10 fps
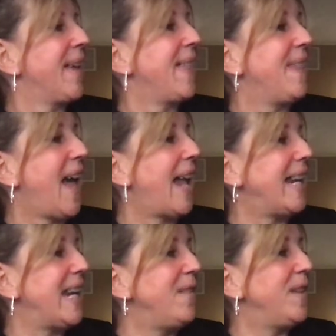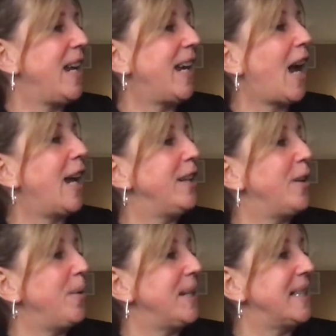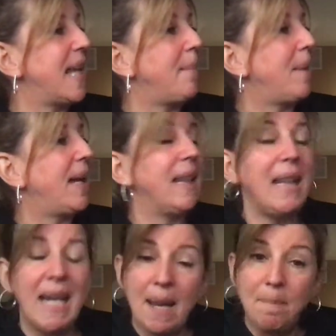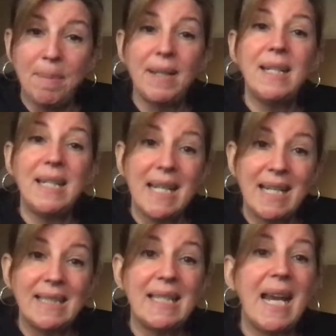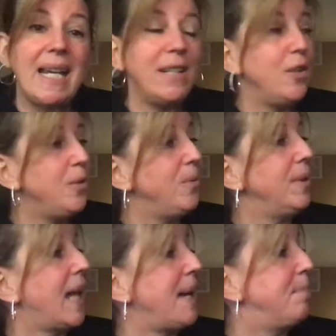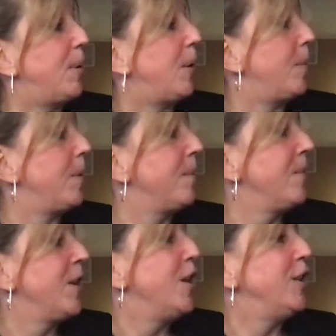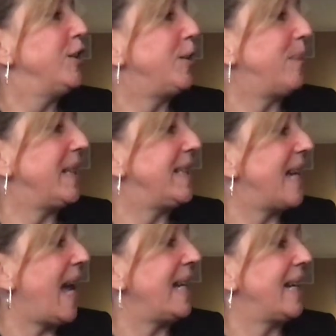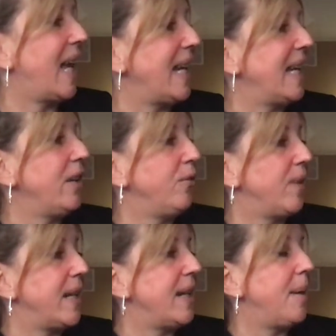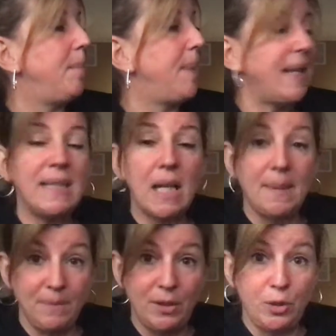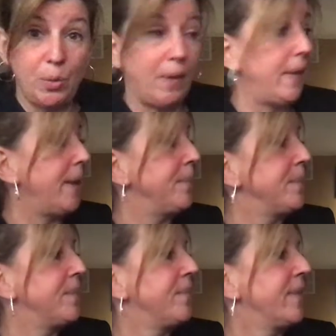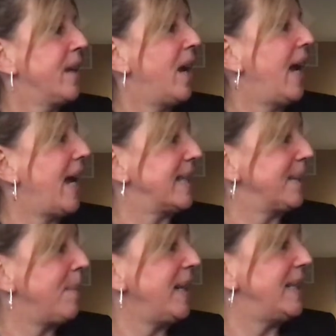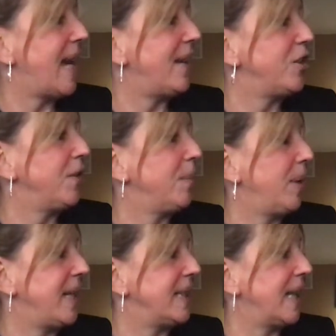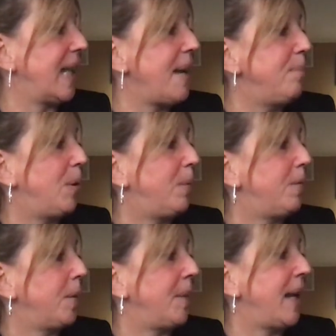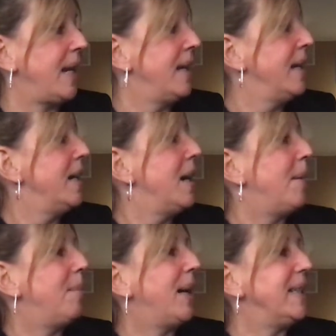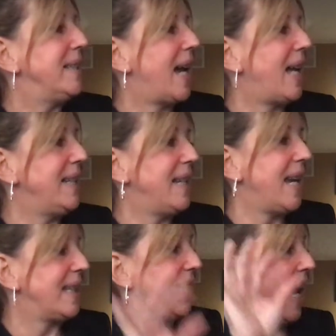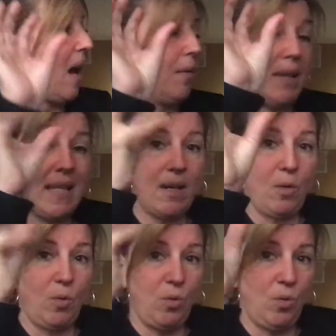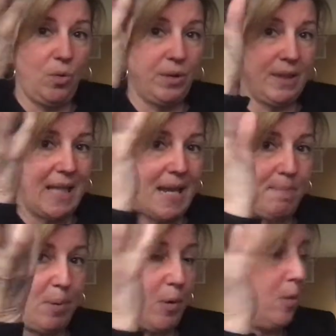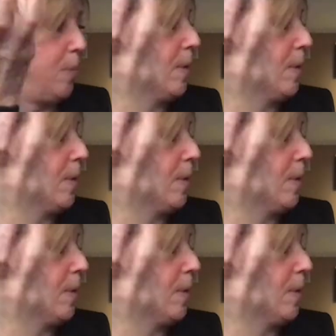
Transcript: That evening, I noticed that my lamp needs a new light bulb, so my dad and I can read a bedtime story. I asked my dad to replace the light bulb for me. My dad takes out the old light bulb